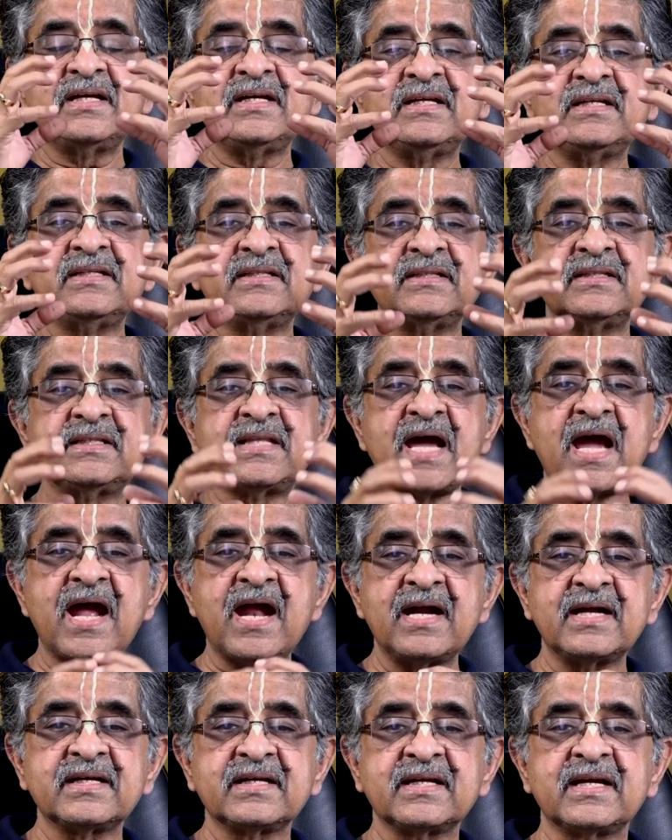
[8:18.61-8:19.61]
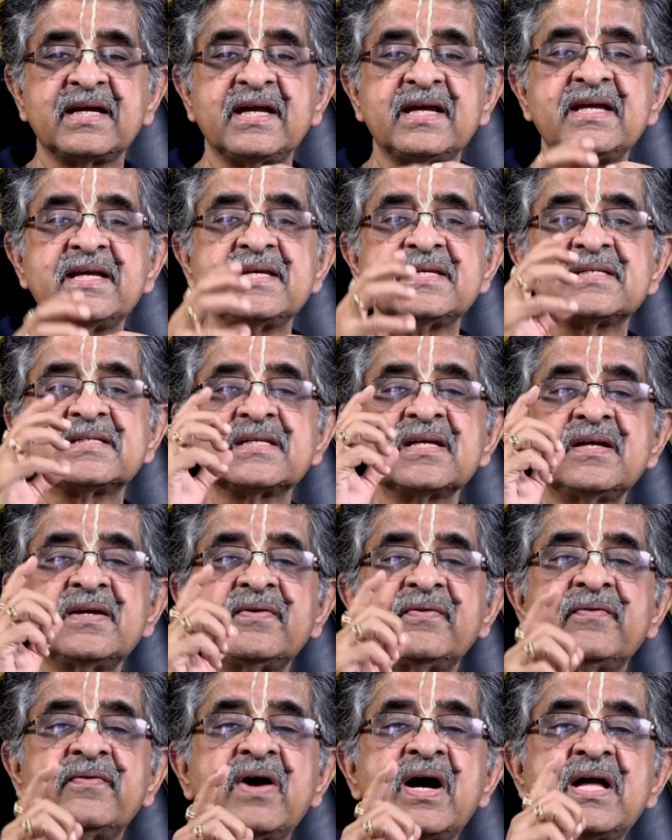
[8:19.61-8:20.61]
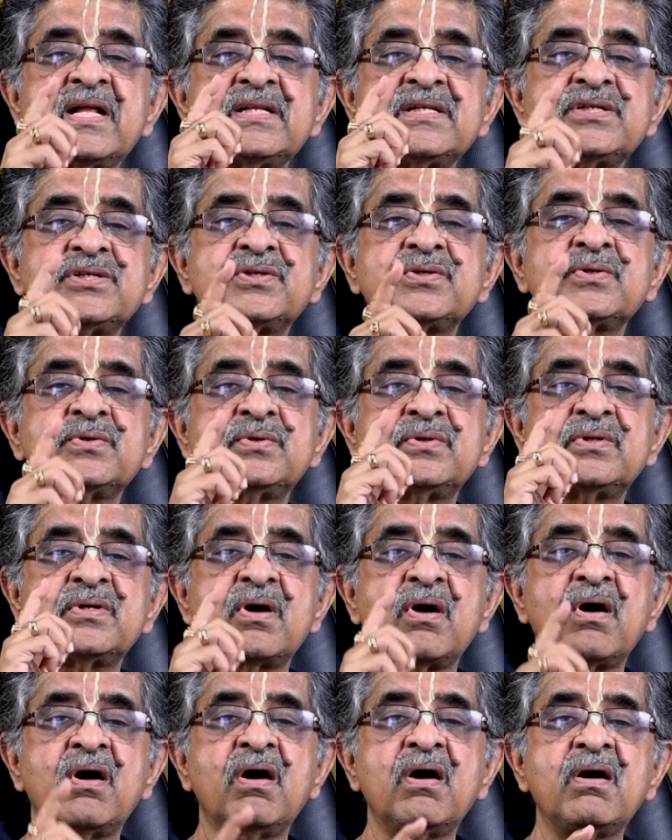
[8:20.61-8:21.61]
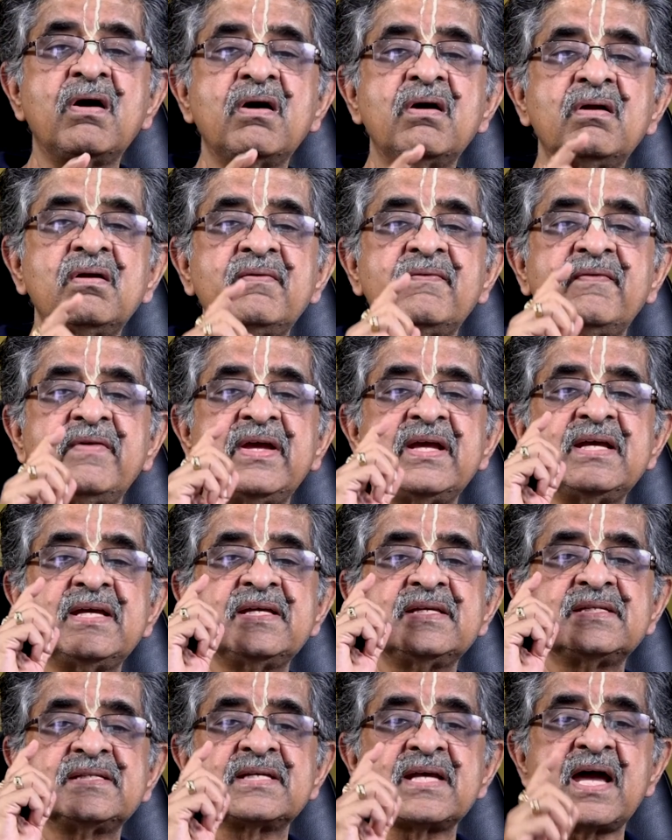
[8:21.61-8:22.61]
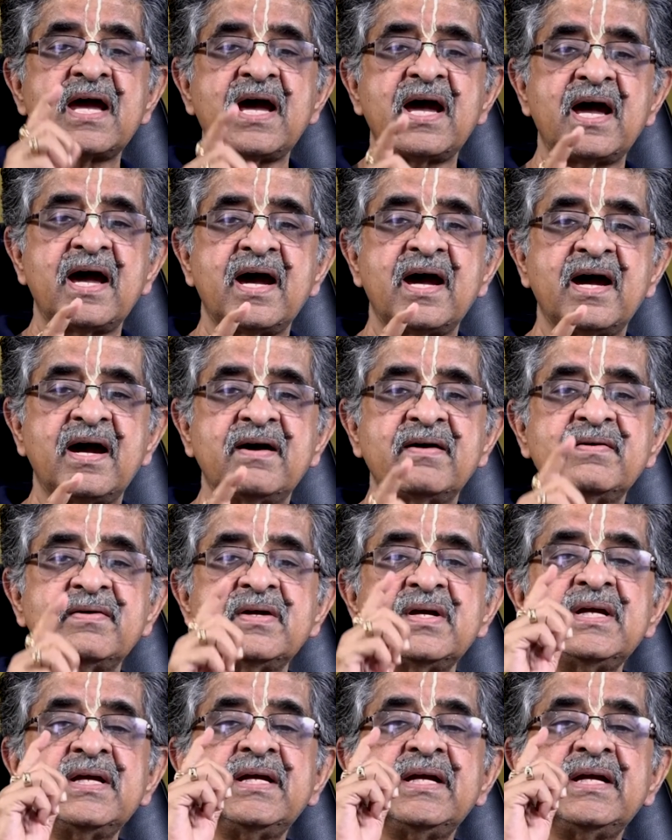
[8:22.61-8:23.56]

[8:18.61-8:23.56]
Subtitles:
in that case one should always have